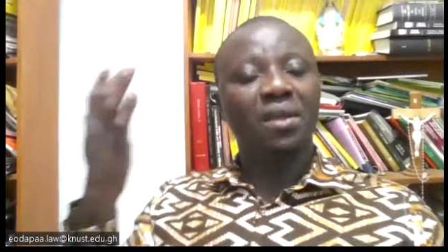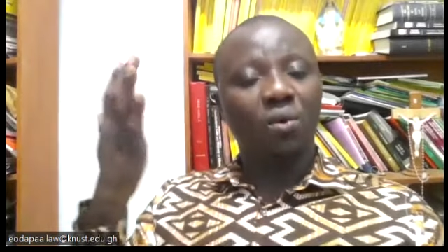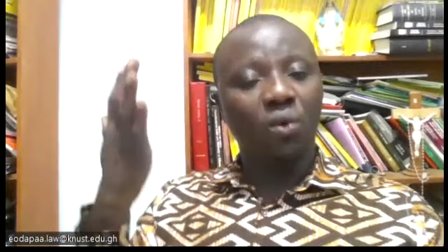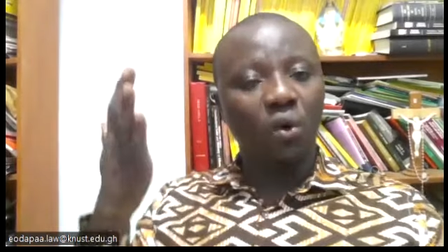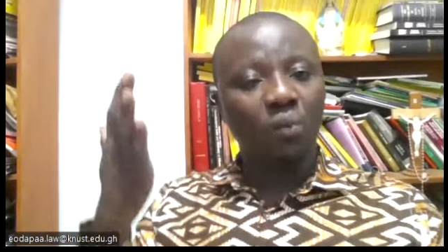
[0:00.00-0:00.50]

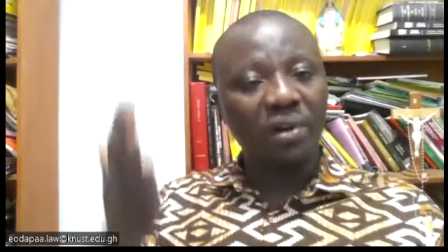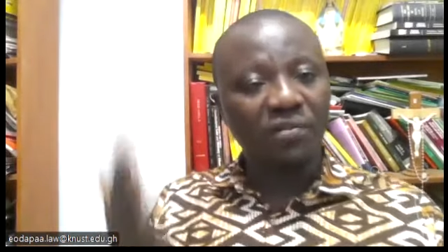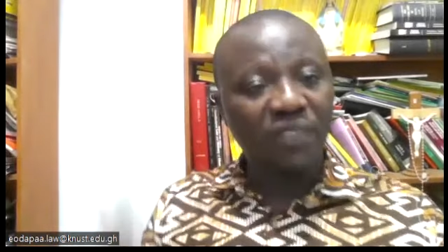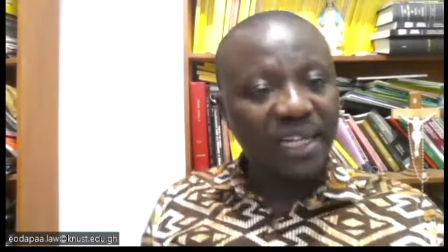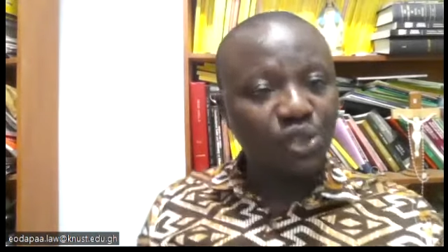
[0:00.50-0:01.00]
will
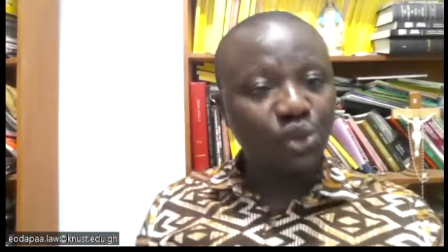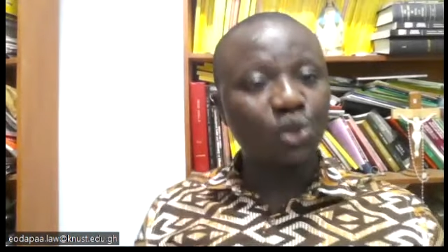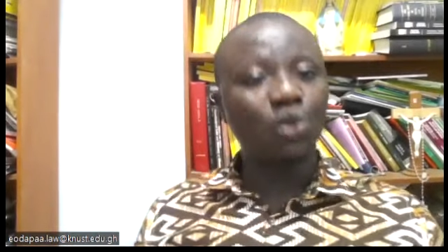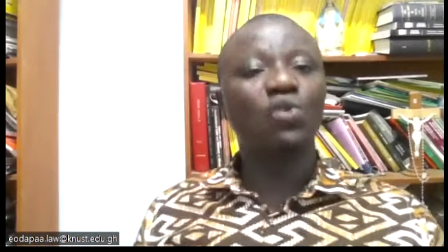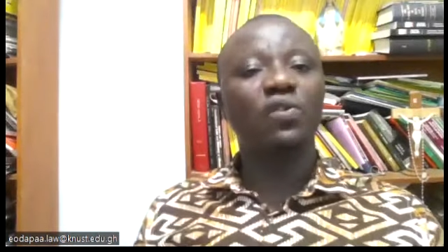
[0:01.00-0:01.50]
prevent
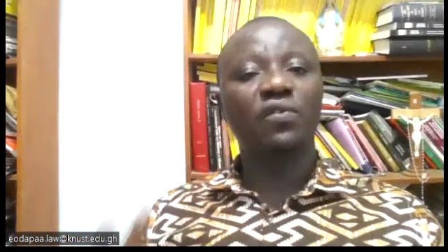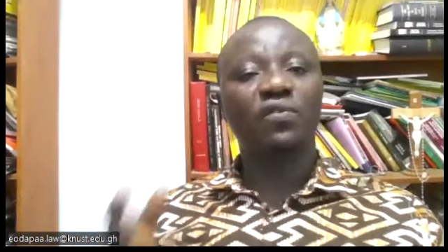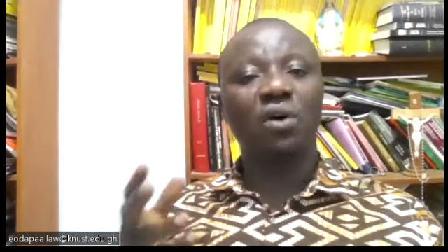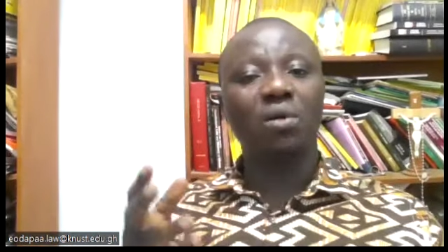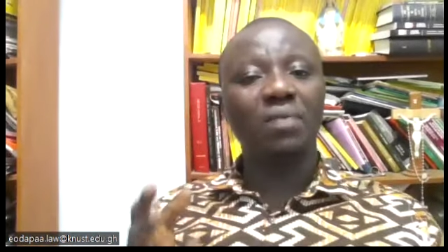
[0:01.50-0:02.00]
you
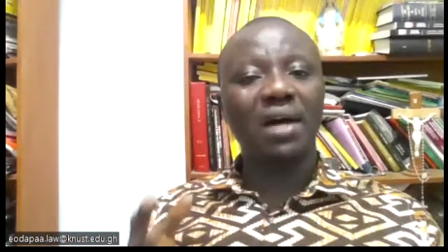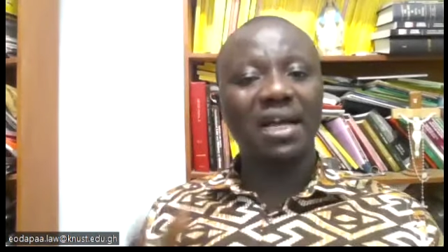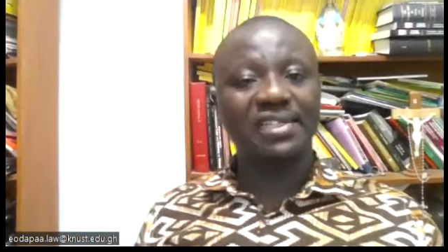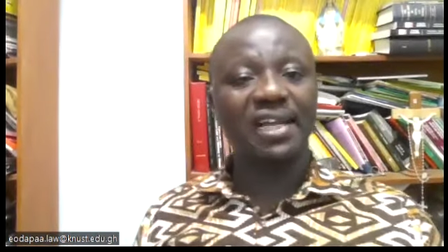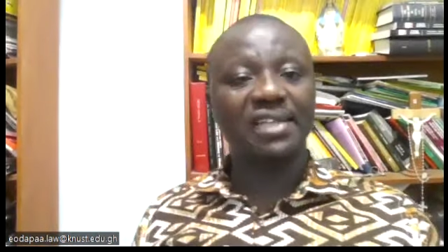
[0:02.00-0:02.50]
from
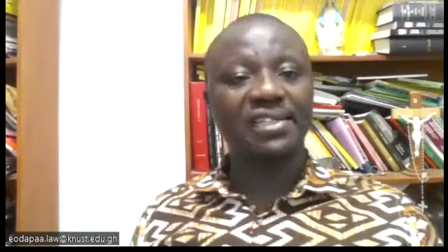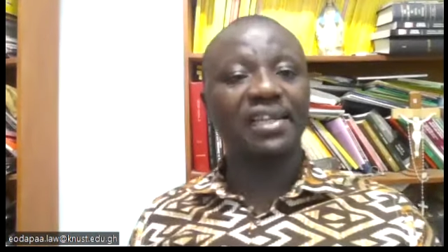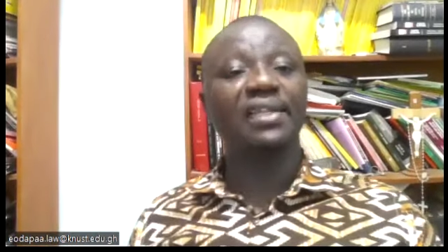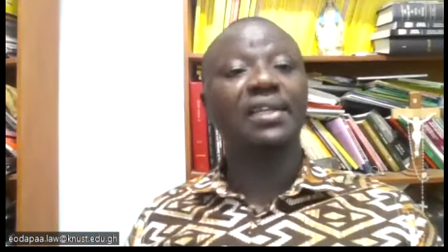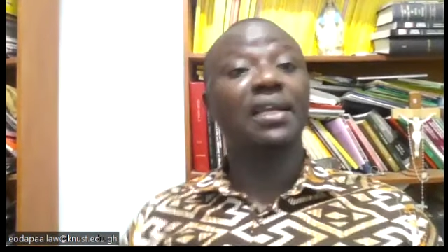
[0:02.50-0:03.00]

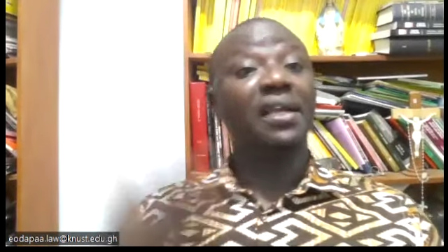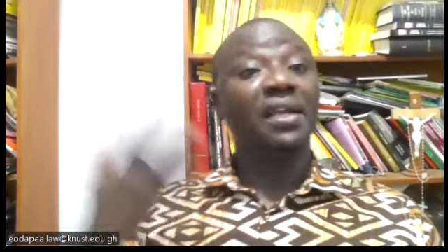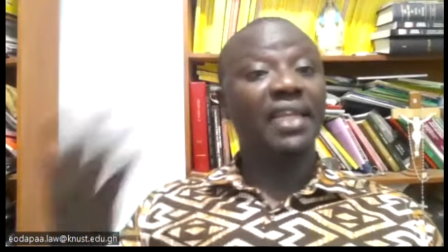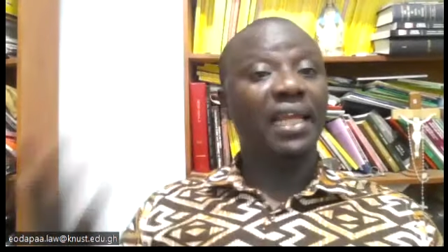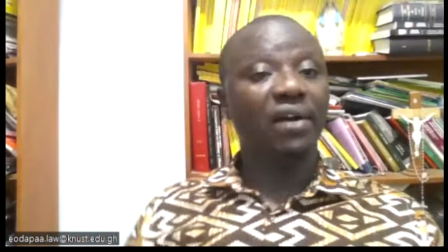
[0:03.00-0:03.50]
assessing
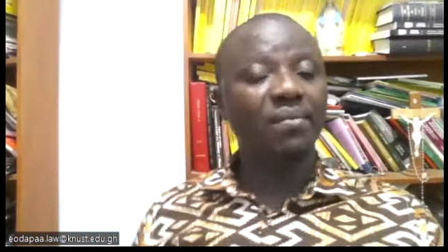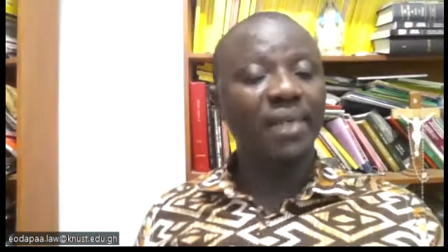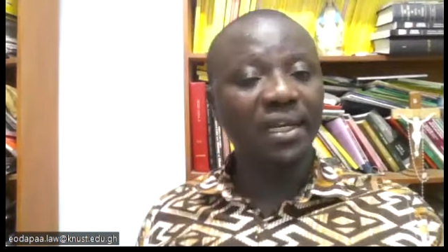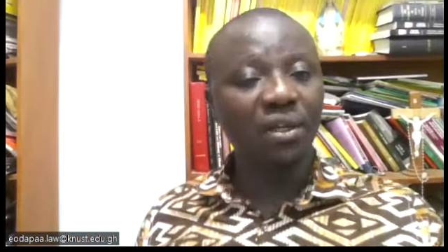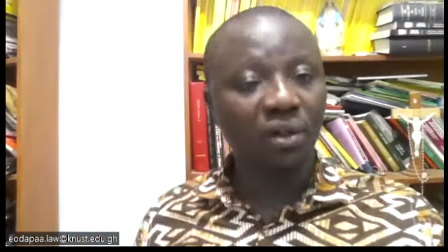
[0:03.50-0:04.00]
the
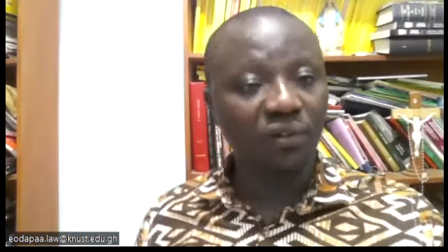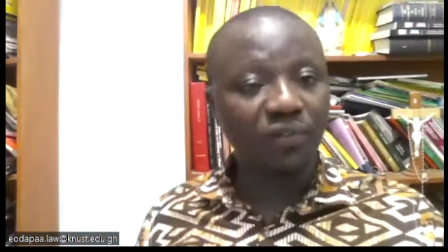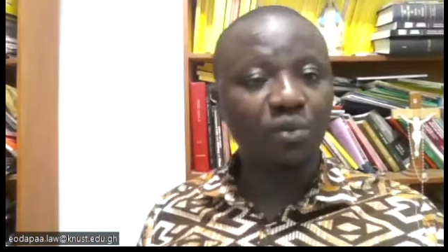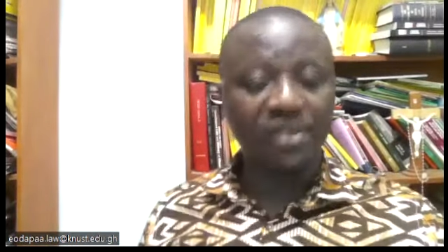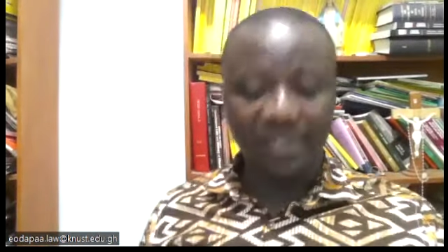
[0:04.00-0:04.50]
remedy of
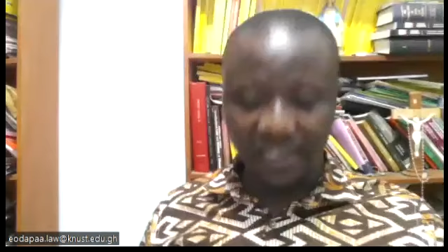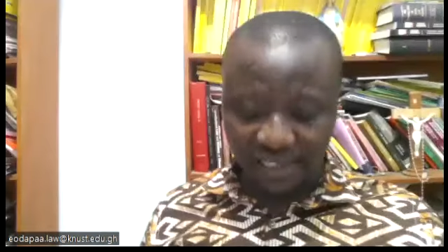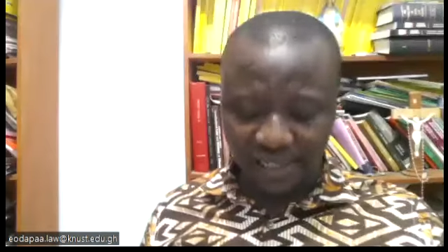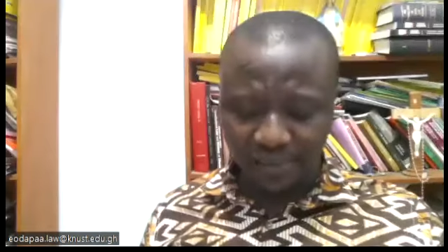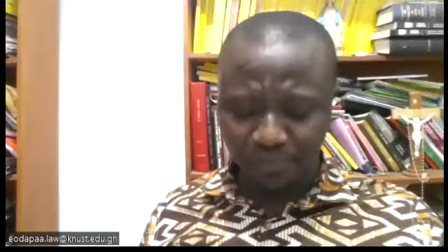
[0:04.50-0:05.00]

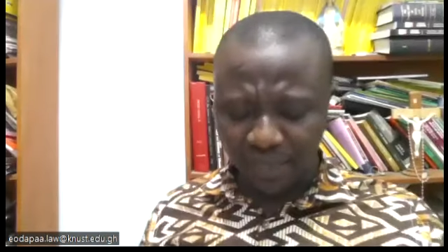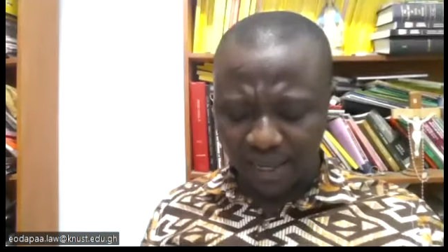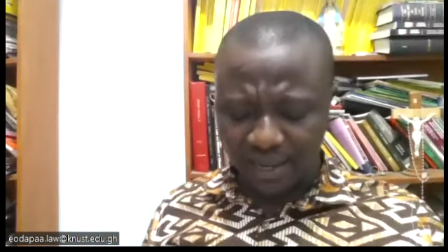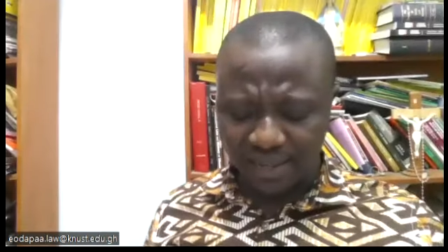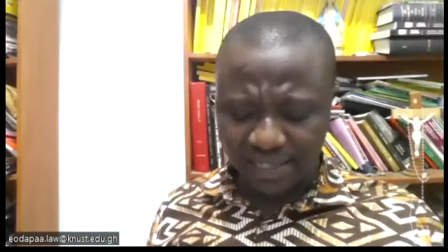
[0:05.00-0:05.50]
rescission
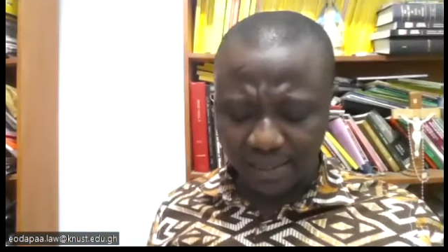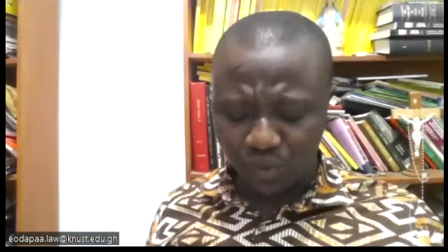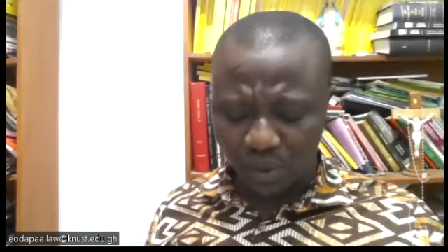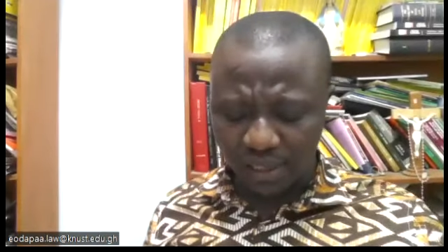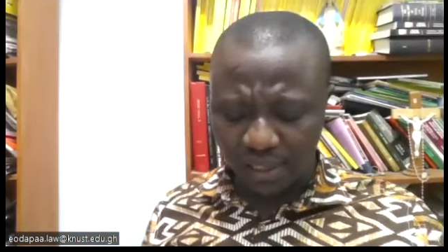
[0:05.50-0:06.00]

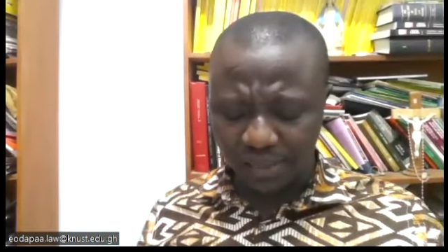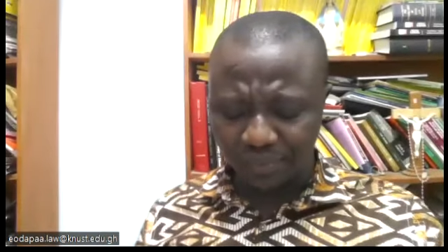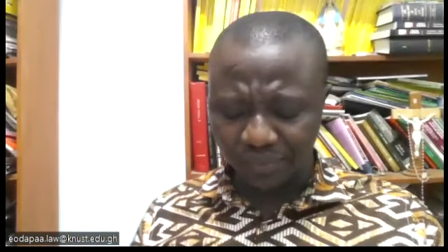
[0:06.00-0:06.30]
subsequently.